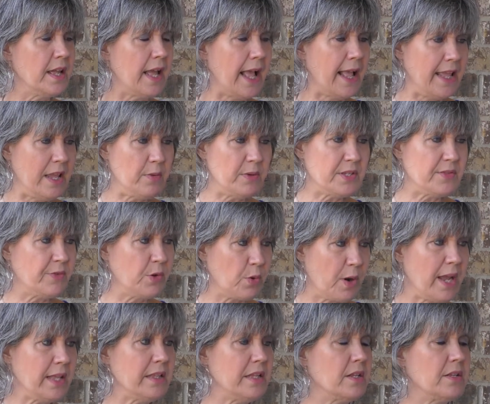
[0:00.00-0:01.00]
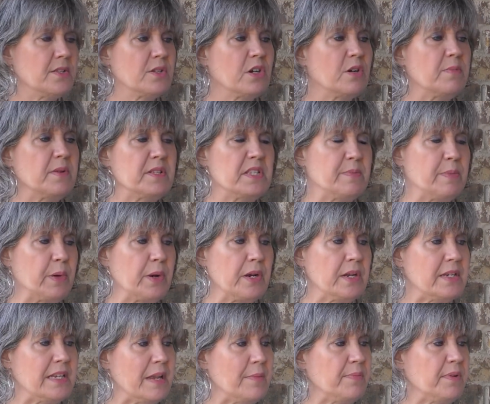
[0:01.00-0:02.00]
He was greatly disturbed in spirit
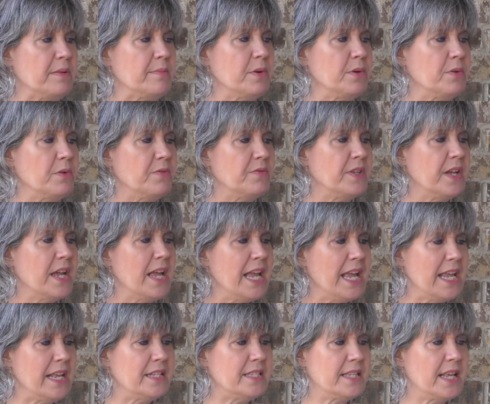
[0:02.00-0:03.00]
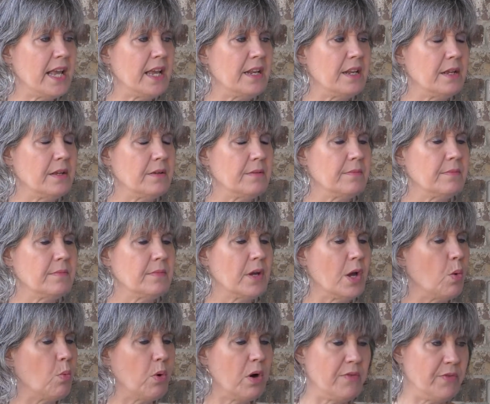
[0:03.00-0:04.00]
and deeply moved. He said,
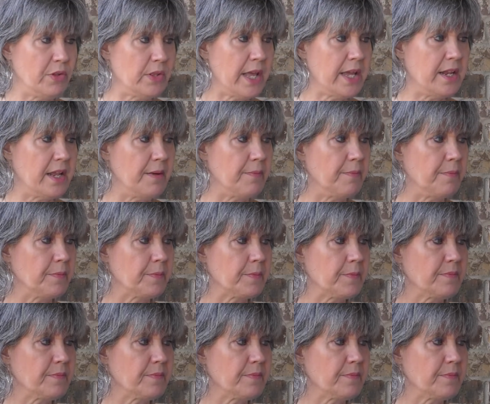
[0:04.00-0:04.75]
where have you laid him?